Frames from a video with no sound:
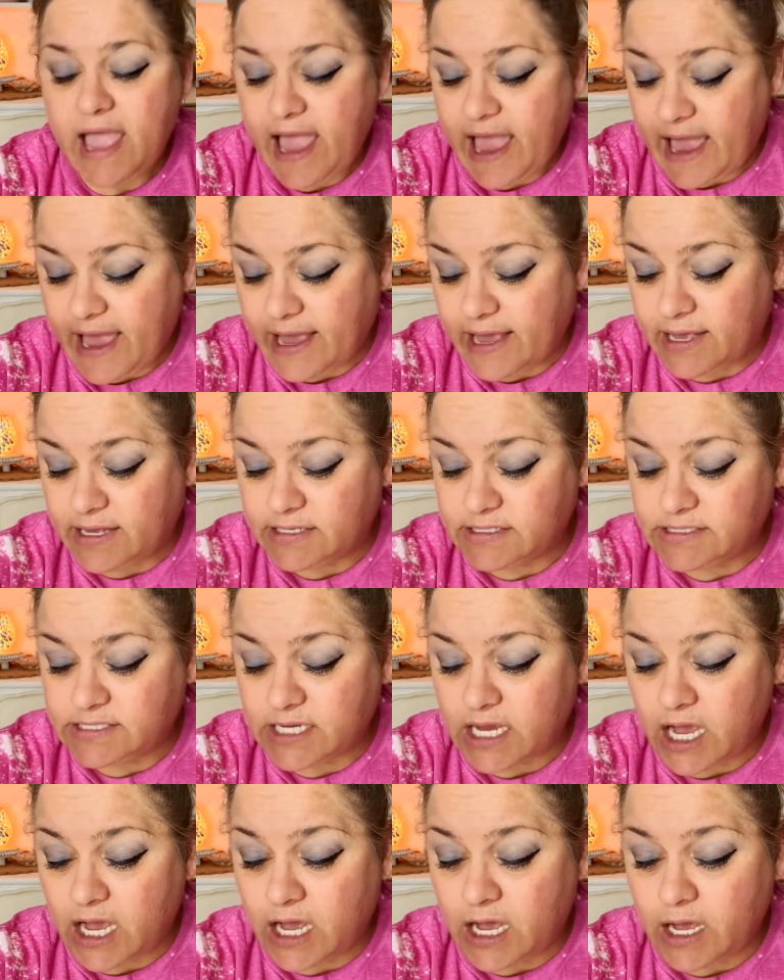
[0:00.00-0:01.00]
And
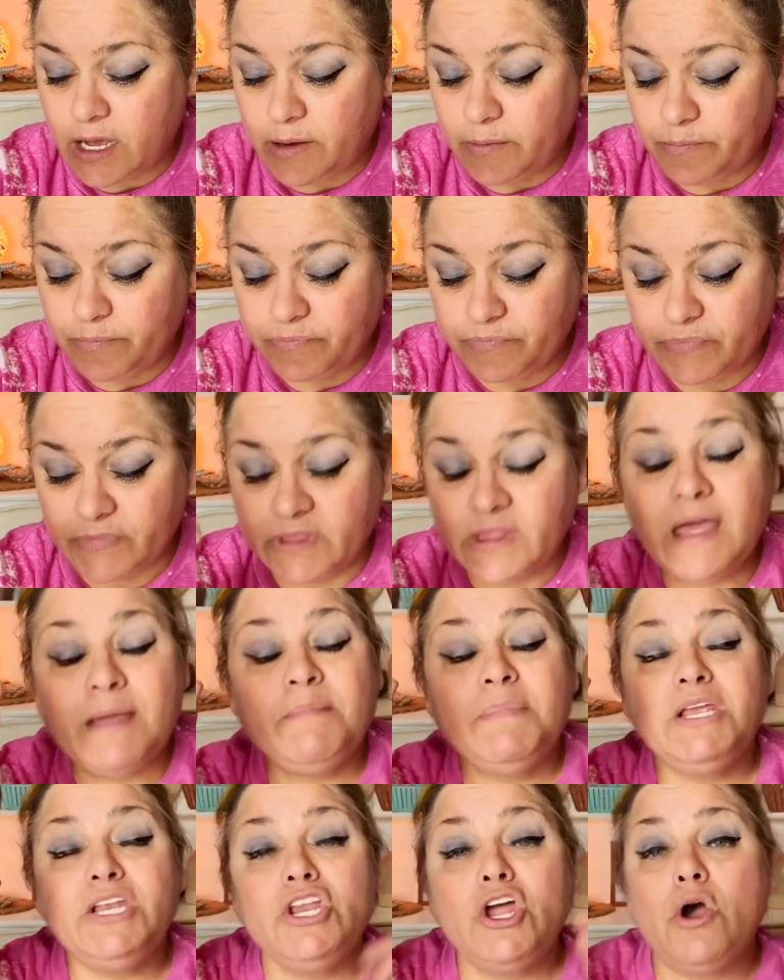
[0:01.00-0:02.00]
um, let
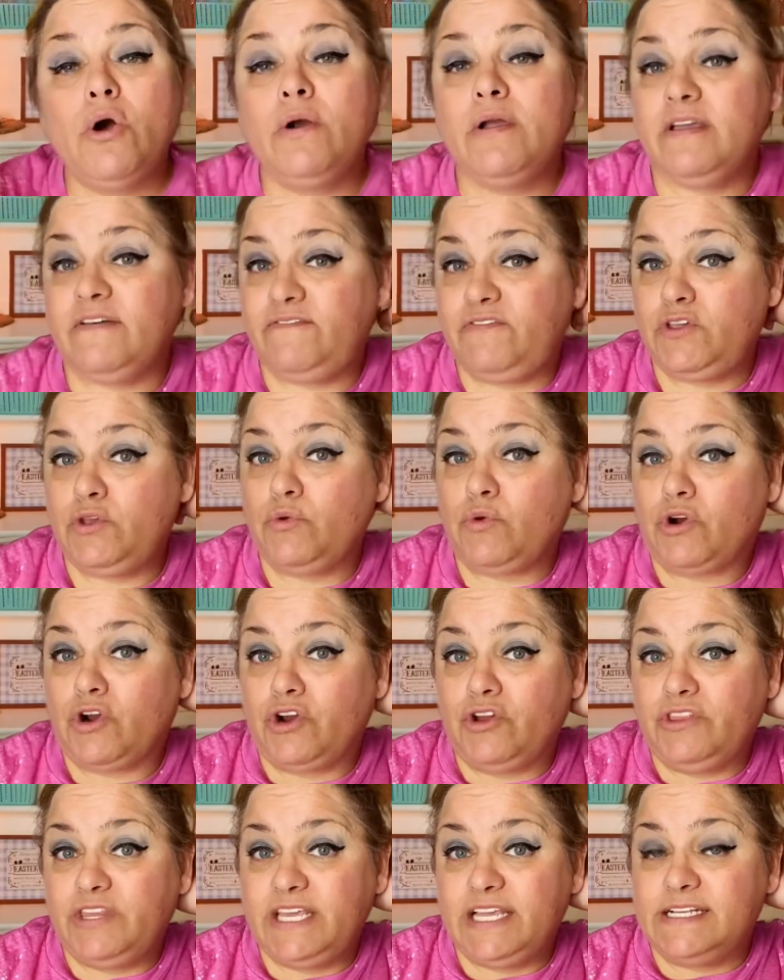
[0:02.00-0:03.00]
me know if you
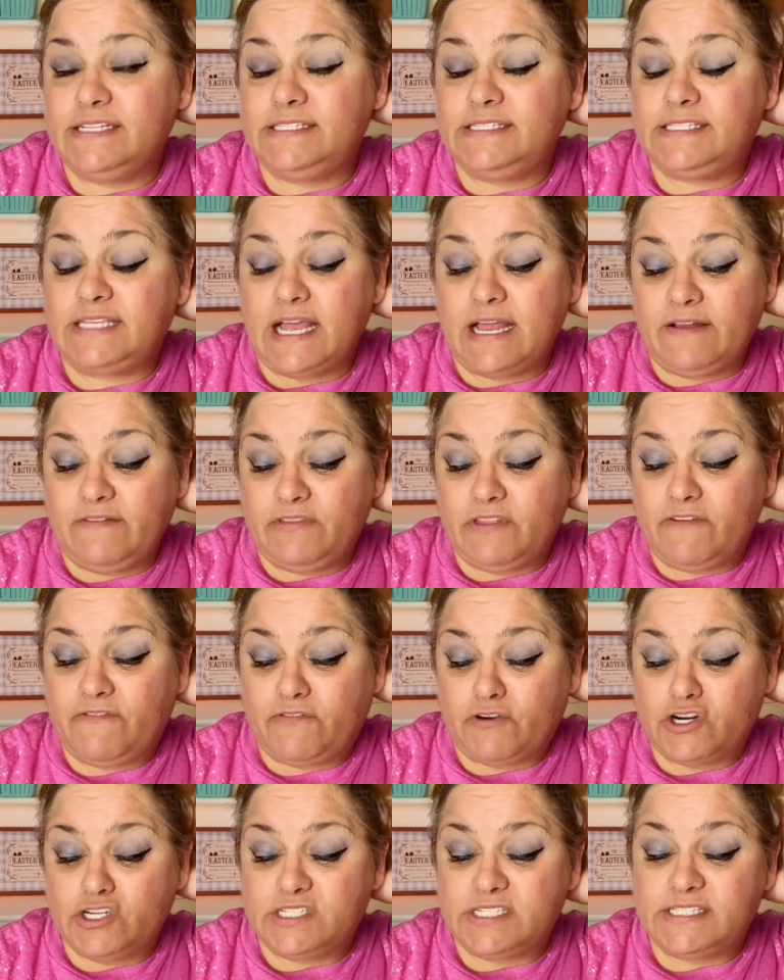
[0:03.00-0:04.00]
earn the incentive, the
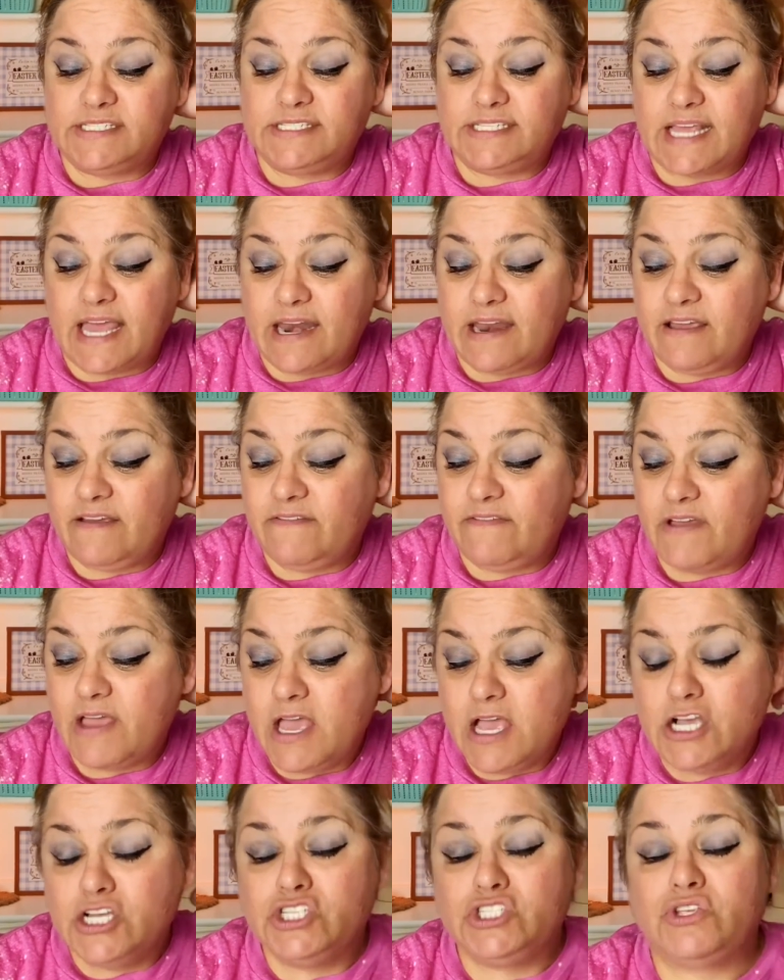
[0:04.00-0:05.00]
first incentive
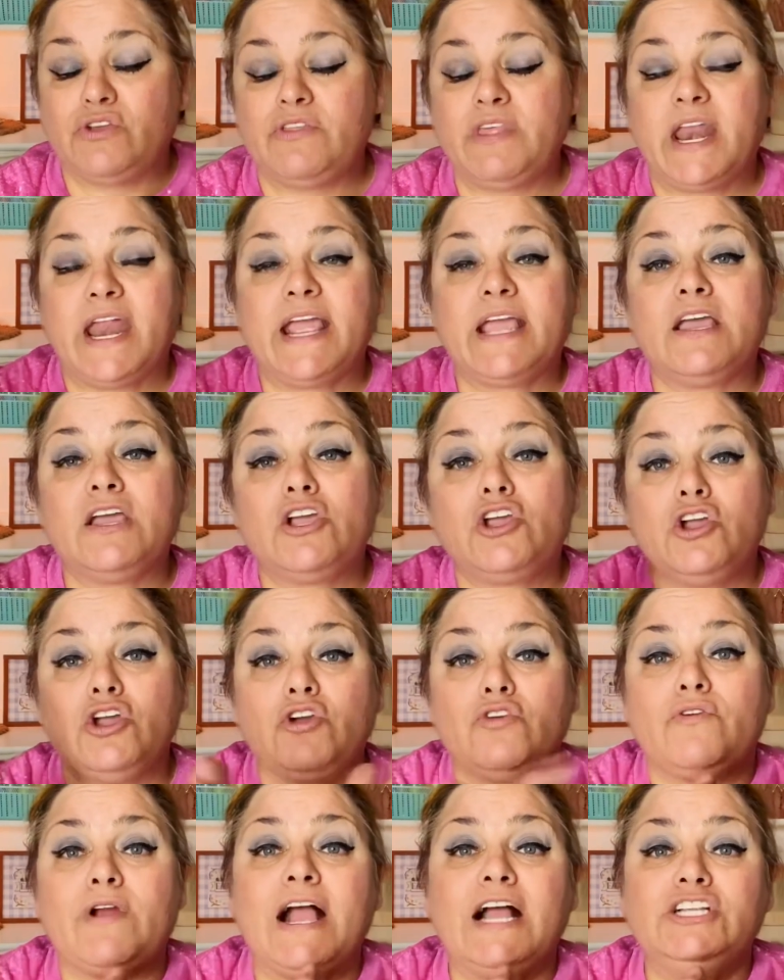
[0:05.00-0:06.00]
so that I can
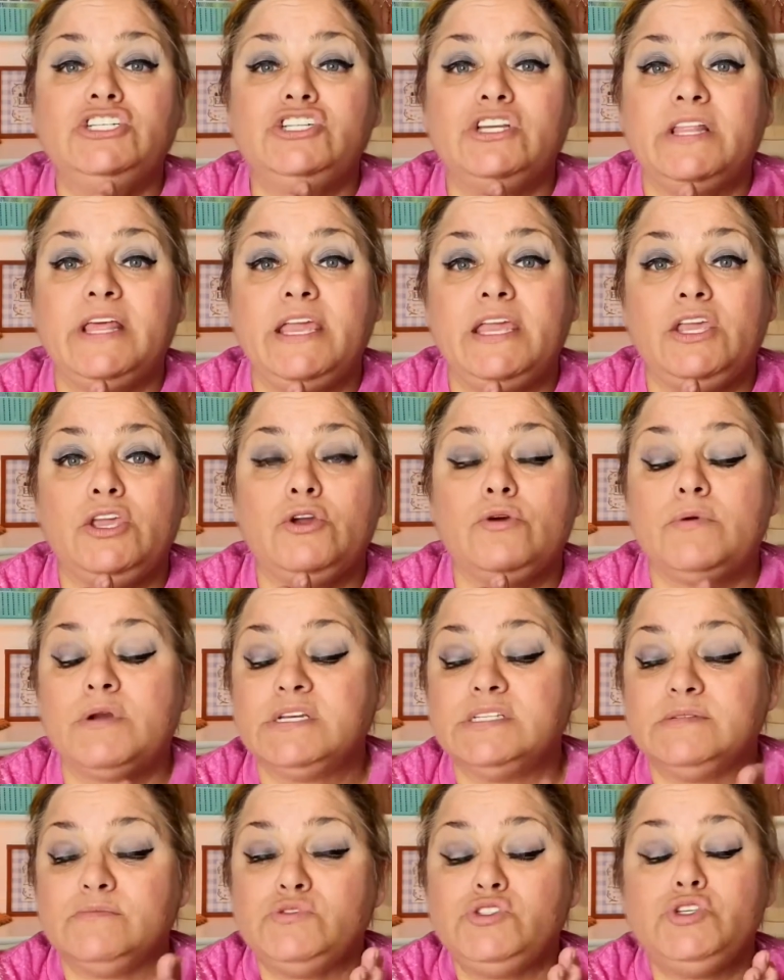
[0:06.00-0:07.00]
congratulate you
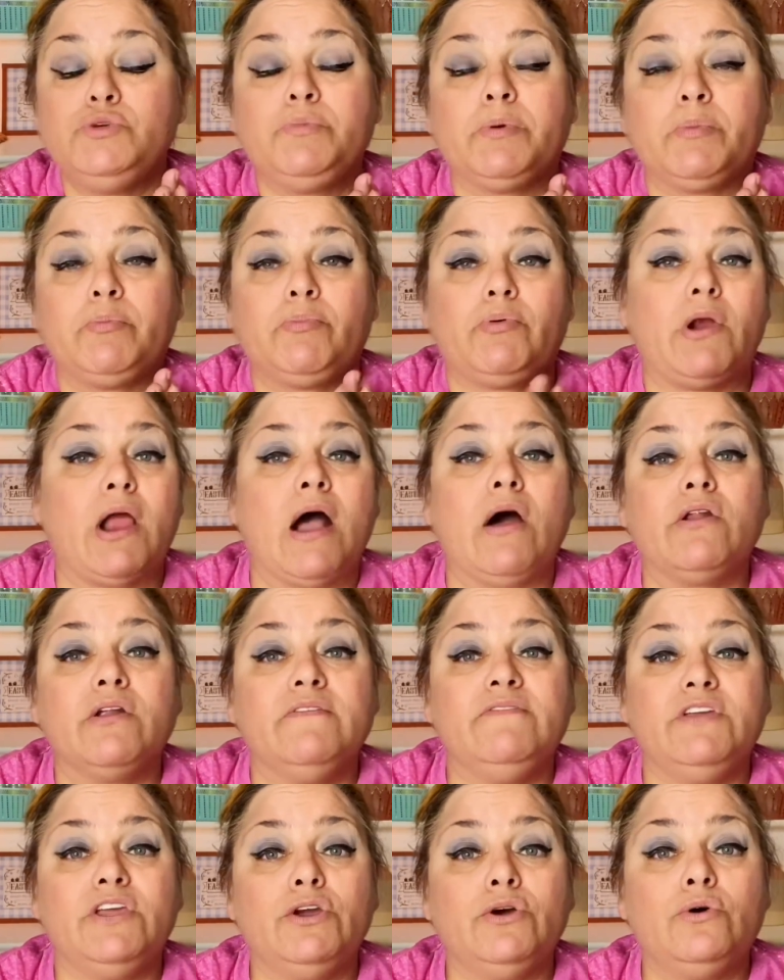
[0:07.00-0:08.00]
because I'm super proud
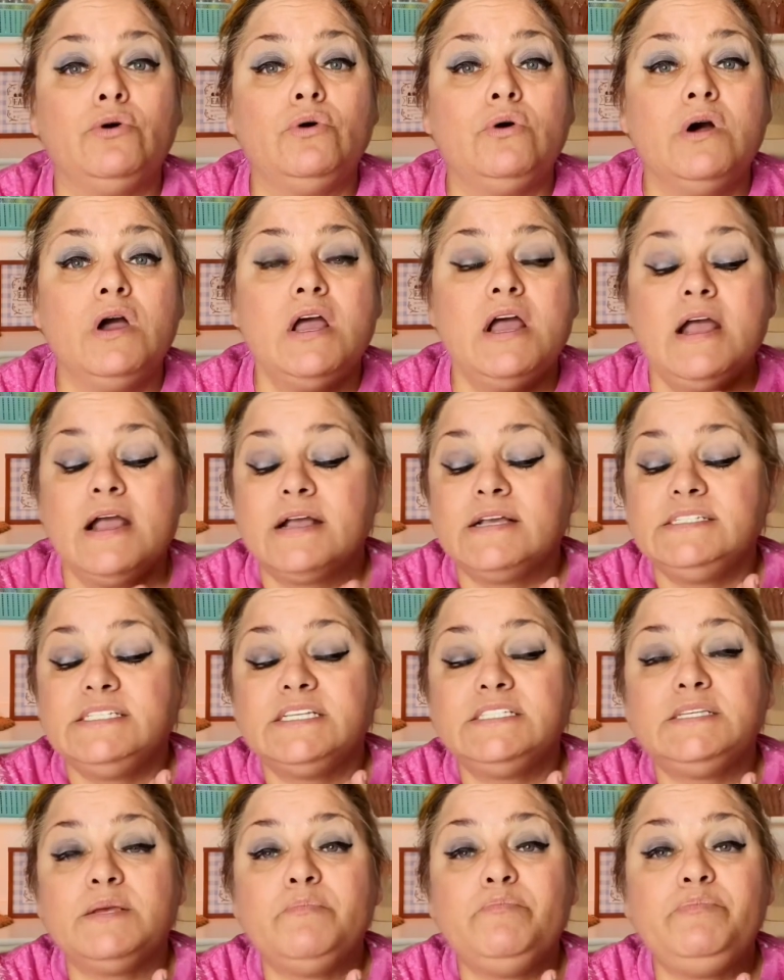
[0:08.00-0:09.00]
of you because
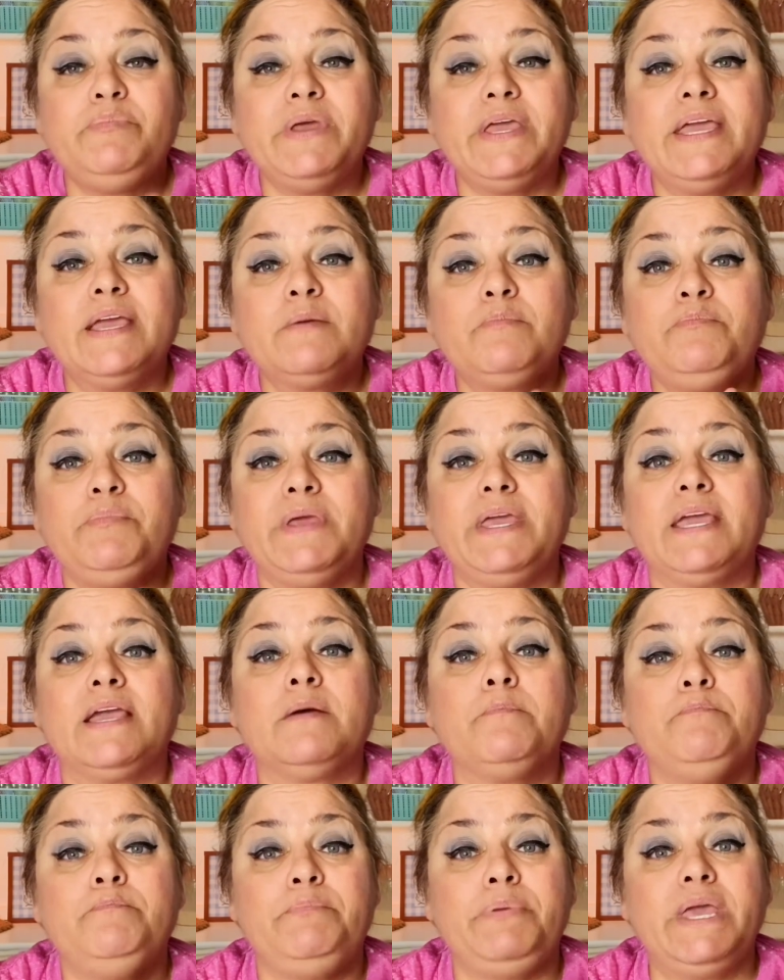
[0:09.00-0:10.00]
it's a big,
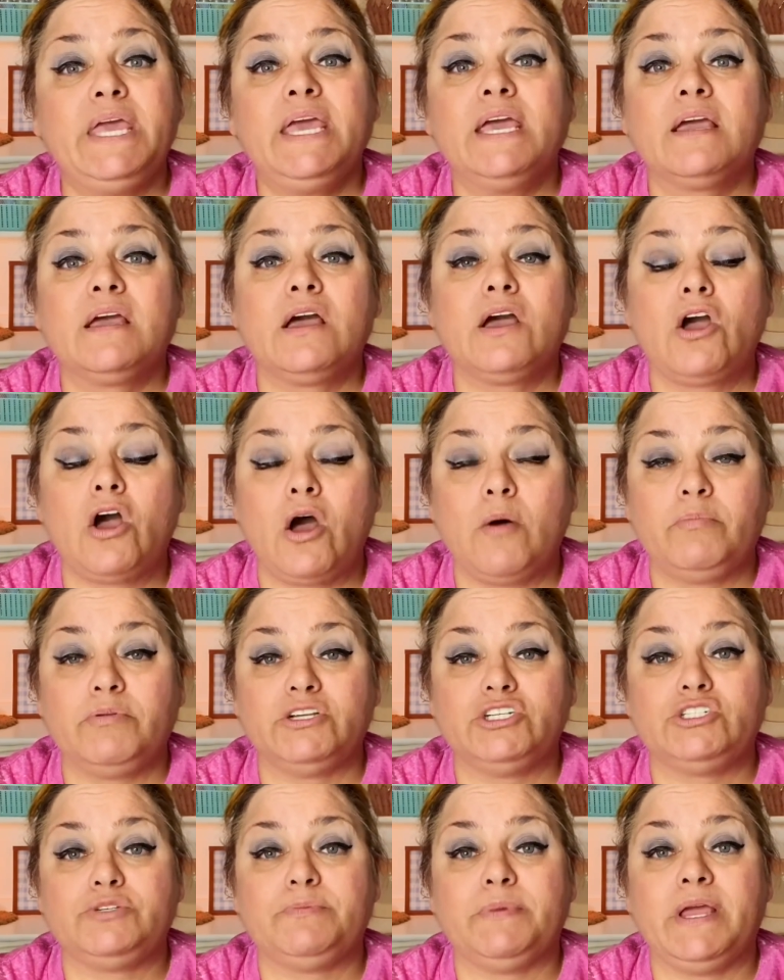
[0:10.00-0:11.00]
big, big
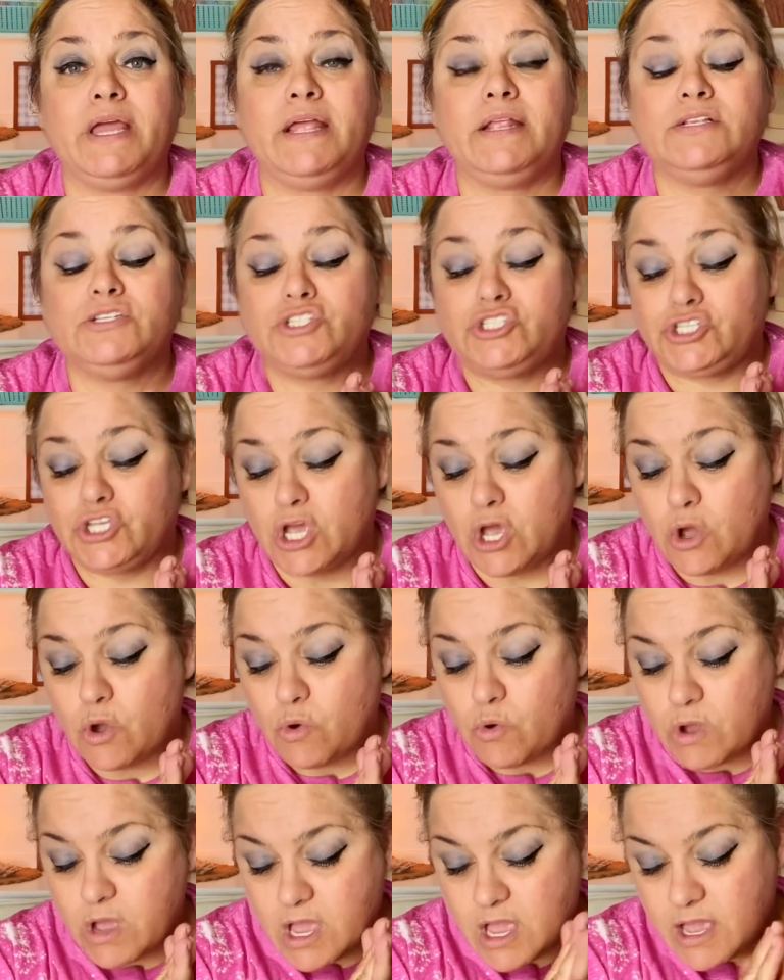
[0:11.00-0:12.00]
accomplishment.
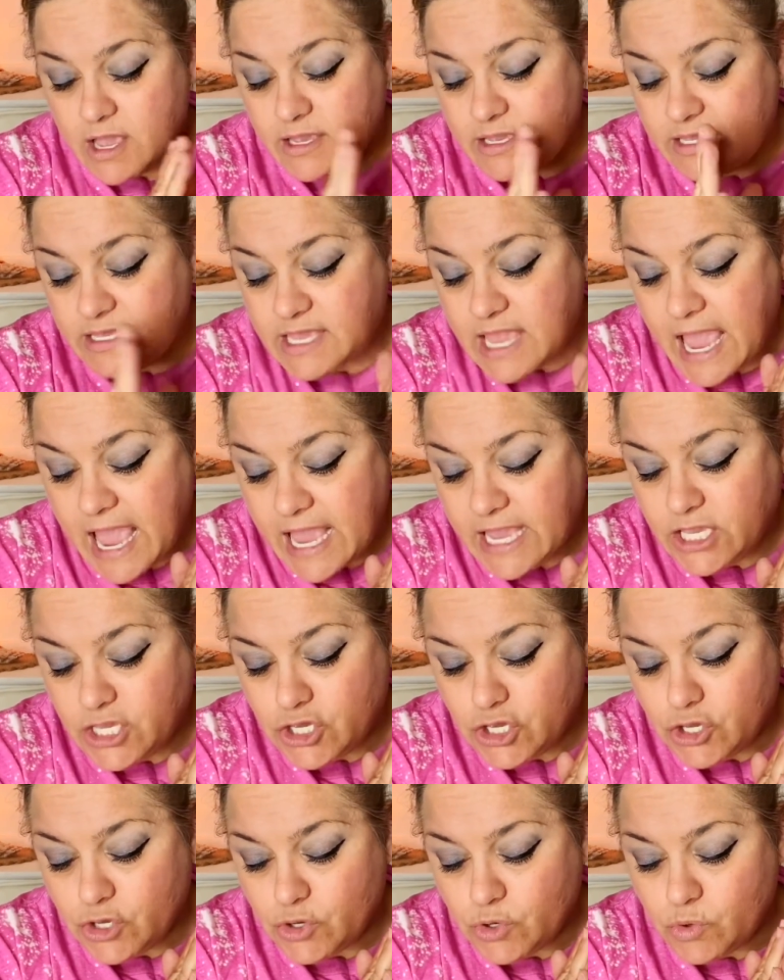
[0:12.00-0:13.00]
So, yay
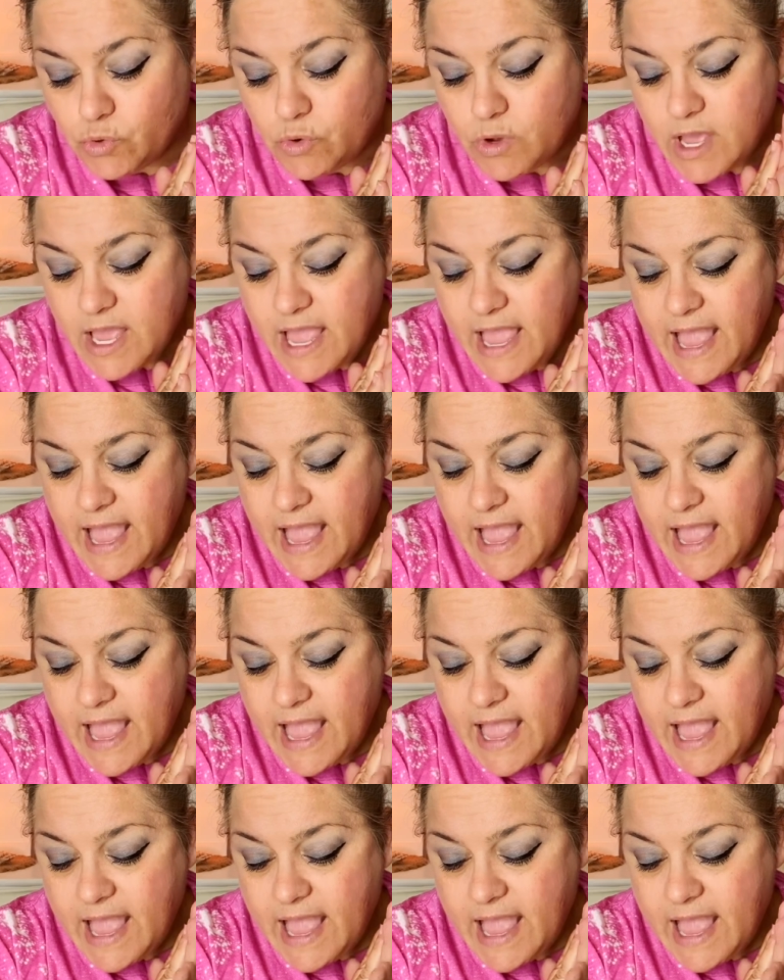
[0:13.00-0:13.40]
you.